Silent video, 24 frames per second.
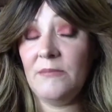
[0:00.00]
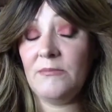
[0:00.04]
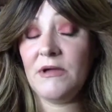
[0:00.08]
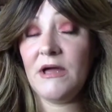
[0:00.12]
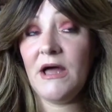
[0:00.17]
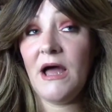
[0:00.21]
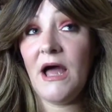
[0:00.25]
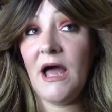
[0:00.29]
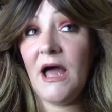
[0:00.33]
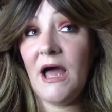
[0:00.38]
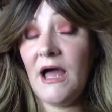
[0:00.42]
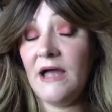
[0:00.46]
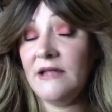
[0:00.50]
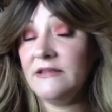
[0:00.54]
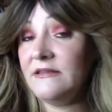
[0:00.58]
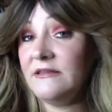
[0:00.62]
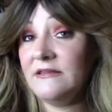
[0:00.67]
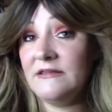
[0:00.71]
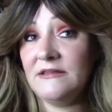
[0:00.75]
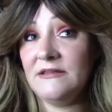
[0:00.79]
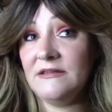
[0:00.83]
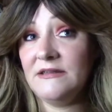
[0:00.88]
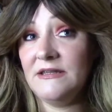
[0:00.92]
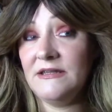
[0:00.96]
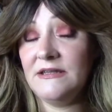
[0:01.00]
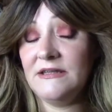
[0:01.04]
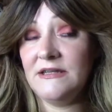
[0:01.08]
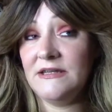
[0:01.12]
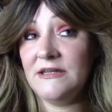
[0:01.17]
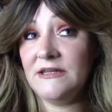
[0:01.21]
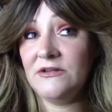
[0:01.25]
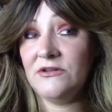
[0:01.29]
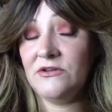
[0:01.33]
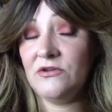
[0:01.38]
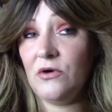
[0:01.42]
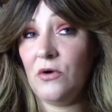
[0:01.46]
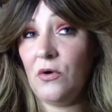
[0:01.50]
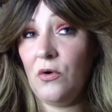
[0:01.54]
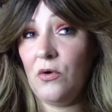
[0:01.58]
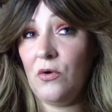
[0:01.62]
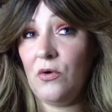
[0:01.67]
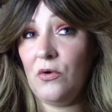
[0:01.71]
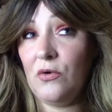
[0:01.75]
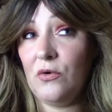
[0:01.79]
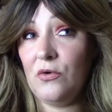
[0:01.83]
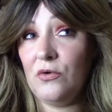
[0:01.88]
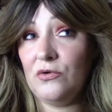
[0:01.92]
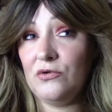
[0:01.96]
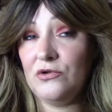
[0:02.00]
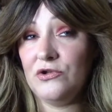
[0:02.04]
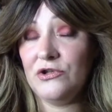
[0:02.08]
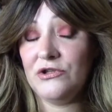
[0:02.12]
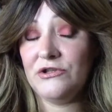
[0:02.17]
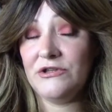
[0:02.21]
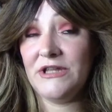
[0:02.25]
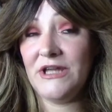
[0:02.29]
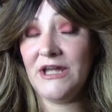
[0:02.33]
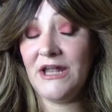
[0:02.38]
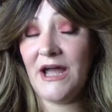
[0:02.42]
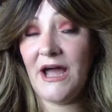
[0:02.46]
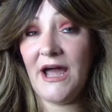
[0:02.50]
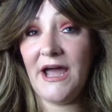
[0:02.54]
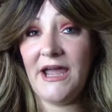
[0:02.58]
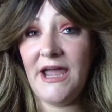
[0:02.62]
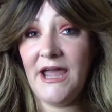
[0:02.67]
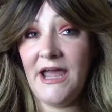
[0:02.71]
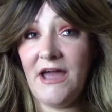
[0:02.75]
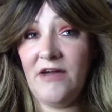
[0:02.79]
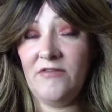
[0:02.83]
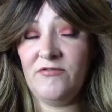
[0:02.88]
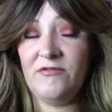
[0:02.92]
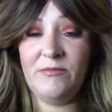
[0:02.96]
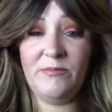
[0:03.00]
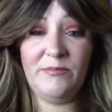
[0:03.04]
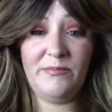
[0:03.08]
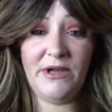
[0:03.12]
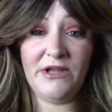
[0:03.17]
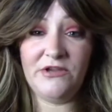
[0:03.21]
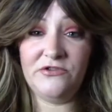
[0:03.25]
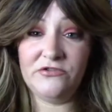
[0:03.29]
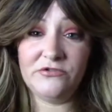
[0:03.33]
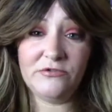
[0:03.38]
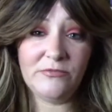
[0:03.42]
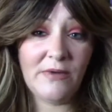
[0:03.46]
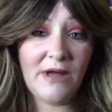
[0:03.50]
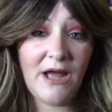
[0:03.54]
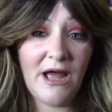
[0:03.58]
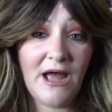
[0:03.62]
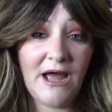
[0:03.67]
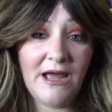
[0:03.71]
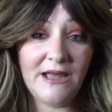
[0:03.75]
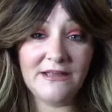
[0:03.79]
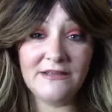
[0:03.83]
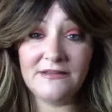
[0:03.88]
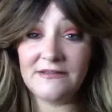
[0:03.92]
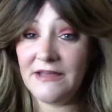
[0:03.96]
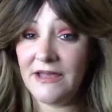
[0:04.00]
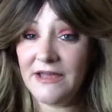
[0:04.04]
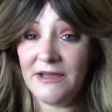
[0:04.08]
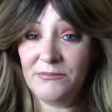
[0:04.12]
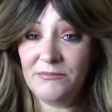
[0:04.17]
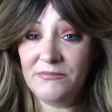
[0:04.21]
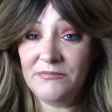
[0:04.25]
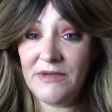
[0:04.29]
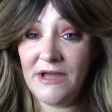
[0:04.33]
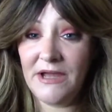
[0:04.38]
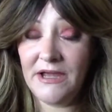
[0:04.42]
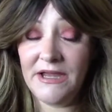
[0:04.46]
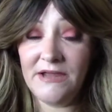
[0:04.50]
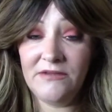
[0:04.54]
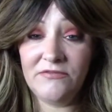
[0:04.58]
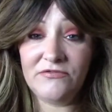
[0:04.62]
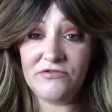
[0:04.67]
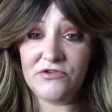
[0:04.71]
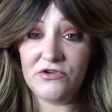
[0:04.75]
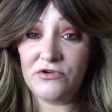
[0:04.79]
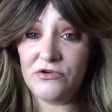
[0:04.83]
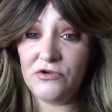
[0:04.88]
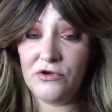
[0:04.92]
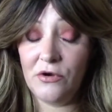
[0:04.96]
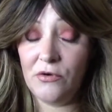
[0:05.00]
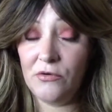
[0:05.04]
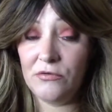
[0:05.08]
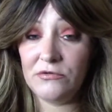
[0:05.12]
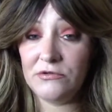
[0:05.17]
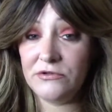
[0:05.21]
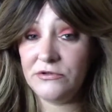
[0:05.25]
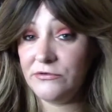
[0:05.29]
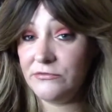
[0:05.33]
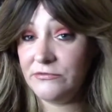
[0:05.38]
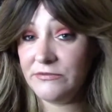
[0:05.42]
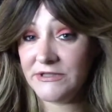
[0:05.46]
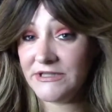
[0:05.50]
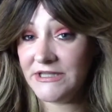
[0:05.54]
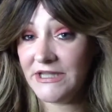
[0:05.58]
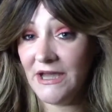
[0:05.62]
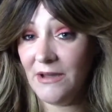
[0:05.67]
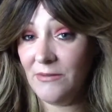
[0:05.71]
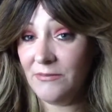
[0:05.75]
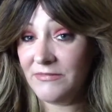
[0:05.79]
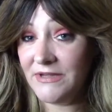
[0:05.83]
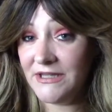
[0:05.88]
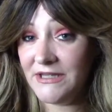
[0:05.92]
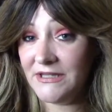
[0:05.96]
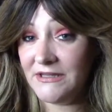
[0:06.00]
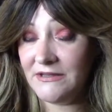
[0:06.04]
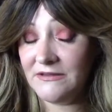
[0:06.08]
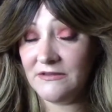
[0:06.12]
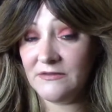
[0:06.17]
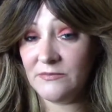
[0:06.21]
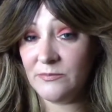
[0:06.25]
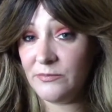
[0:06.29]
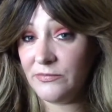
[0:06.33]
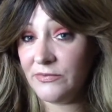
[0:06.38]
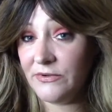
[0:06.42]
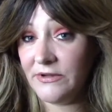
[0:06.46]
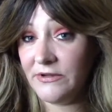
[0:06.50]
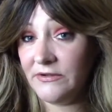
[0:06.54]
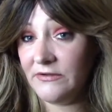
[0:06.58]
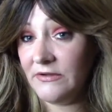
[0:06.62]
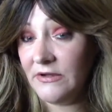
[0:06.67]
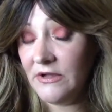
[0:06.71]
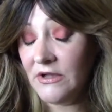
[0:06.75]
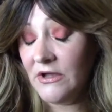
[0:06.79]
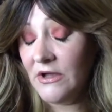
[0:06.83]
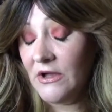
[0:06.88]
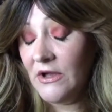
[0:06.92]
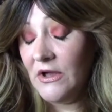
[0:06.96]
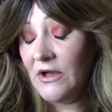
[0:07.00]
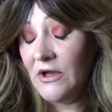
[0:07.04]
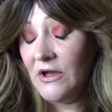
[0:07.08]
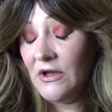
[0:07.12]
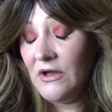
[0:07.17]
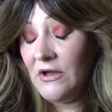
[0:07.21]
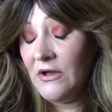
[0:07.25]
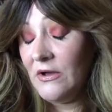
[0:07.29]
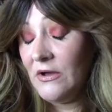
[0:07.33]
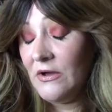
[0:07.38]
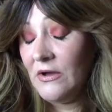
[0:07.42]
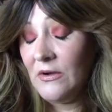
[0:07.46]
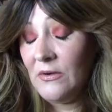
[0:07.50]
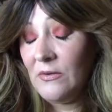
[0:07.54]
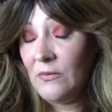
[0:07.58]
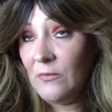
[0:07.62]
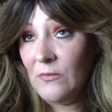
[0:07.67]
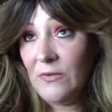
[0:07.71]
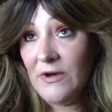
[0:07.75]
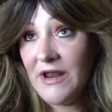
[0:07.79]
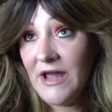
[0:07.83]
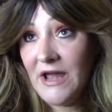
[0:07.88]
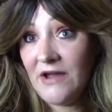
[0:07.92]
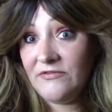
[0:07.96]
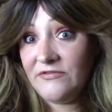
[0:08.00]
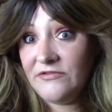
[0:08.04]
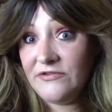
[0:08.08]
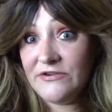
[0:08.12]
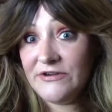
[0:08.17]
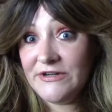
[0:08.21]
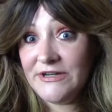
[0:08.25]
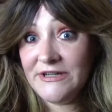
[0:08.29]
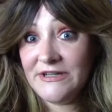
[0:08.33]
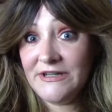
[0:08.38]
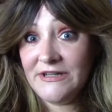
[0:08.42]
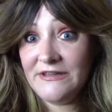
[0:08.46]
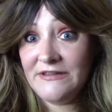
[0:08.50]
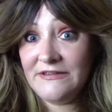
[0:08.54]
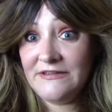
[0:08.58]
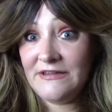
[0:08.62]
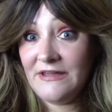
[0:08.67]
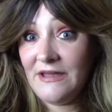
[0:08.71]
constantly getting told that I have bedroom eyes. I have no clue what that means, but whatever it is,